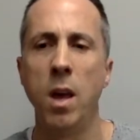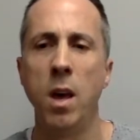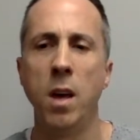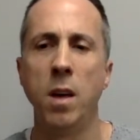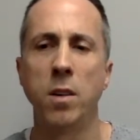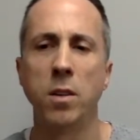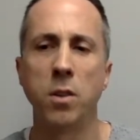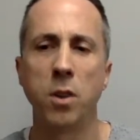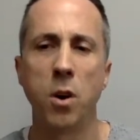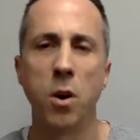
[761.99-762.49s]

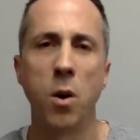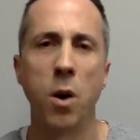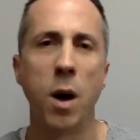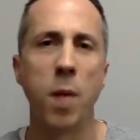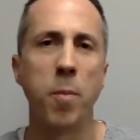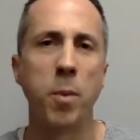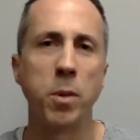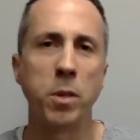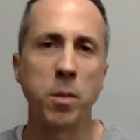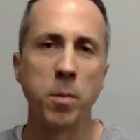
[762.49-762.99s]
So I'll
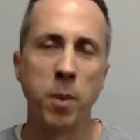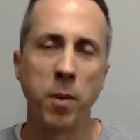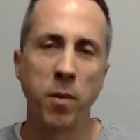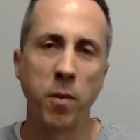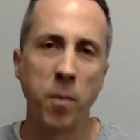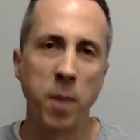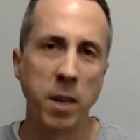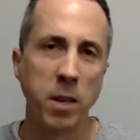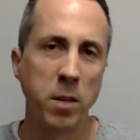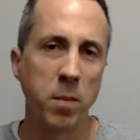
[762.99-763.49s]
put some
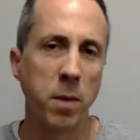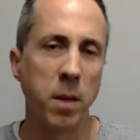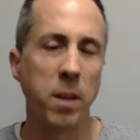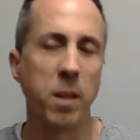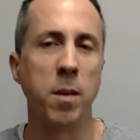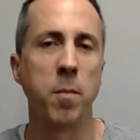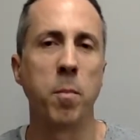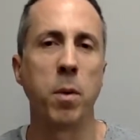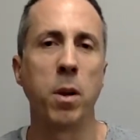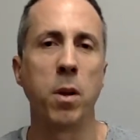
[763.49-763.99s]
information about
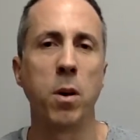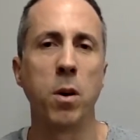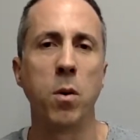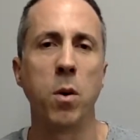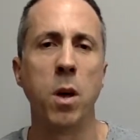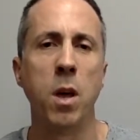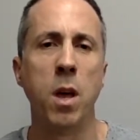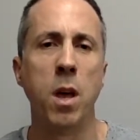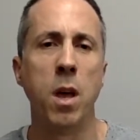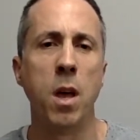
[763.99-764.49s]
them below
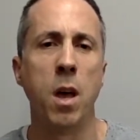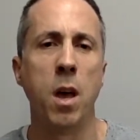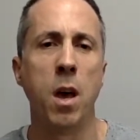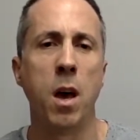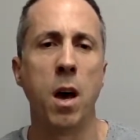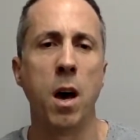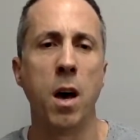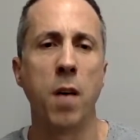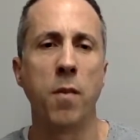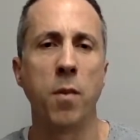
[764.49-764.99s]

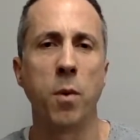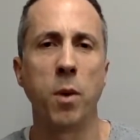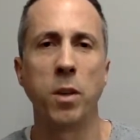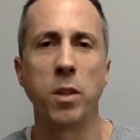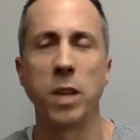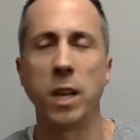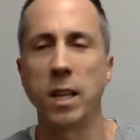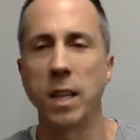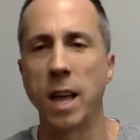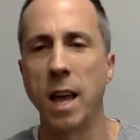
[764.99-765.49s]
if you want to
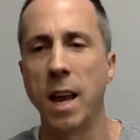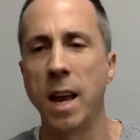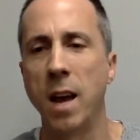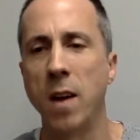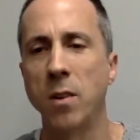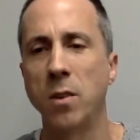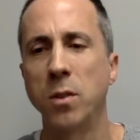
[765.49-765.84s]
check that out.